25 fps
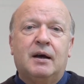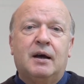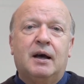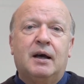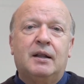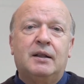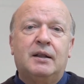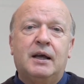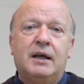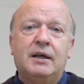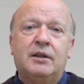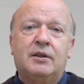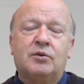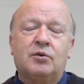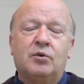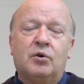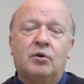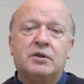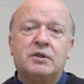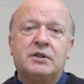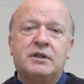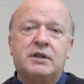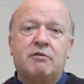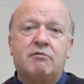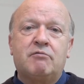and they
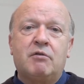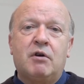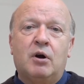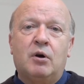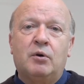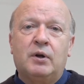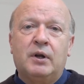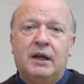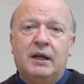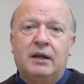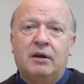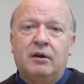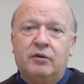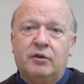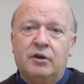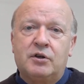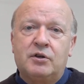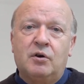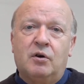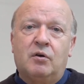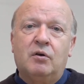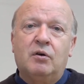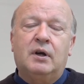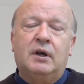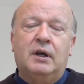thought as he rode in on the
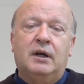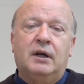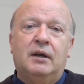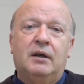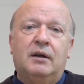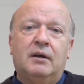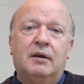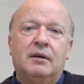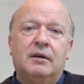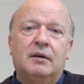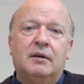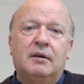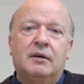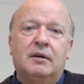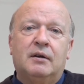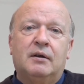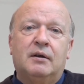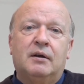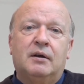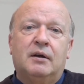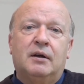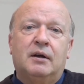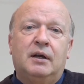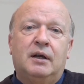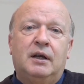donkey,
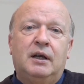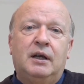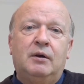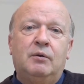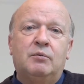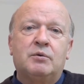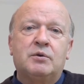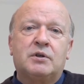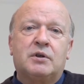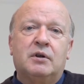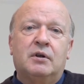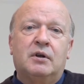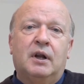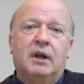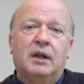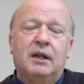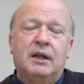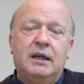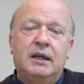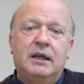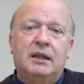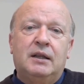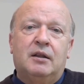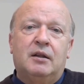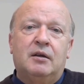he was going to
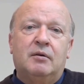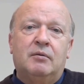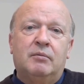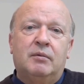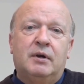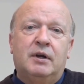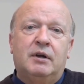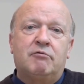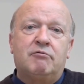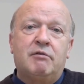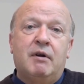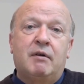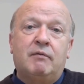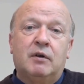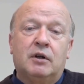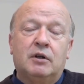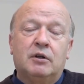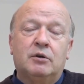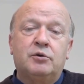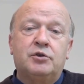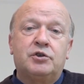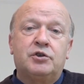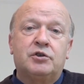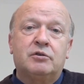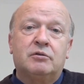lead them in
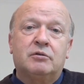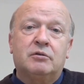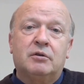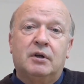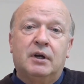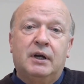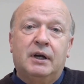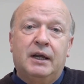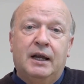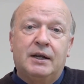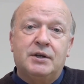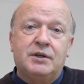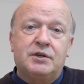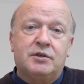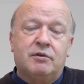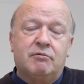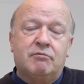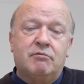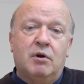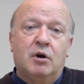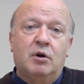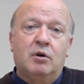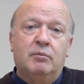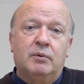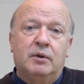revolution against the
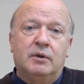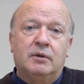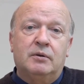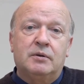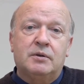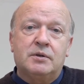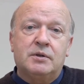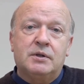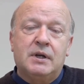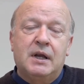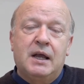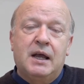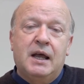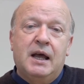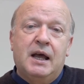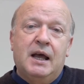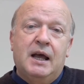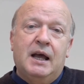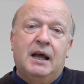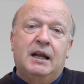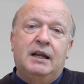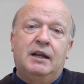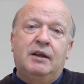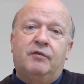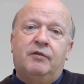Romans.
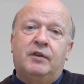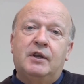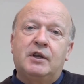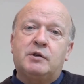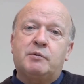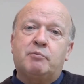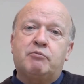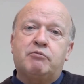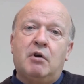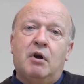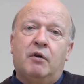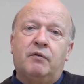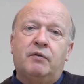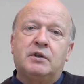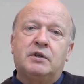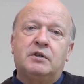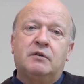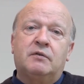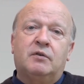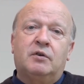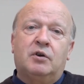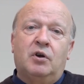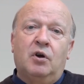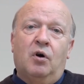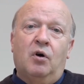And if this prophet
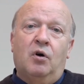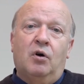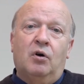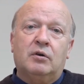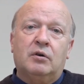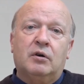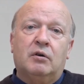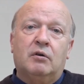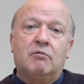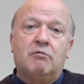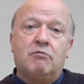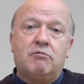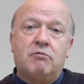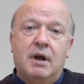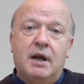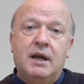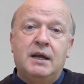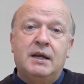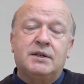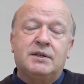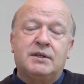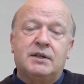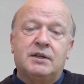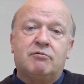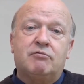of God
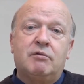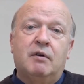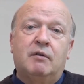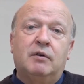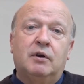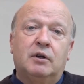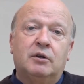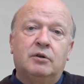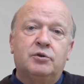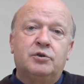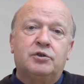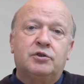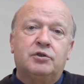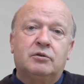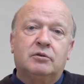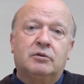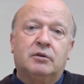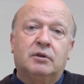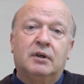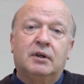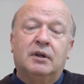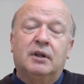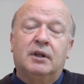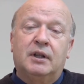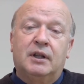raised this revolution,
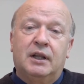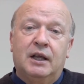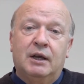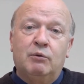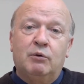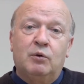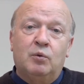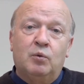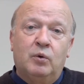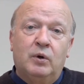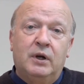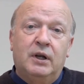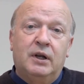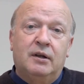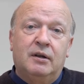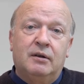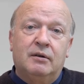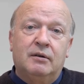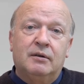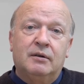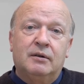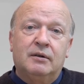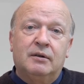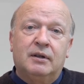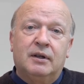they would win.
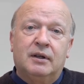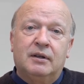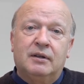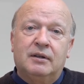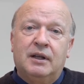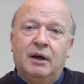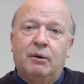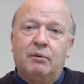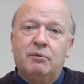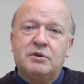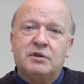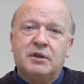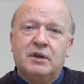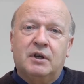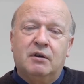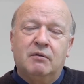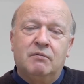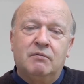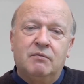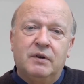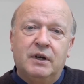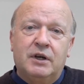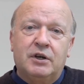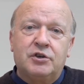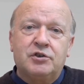That was the
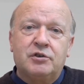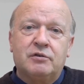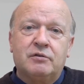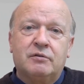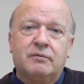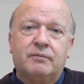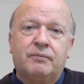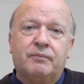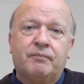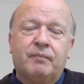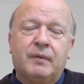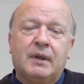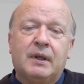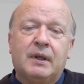conviction.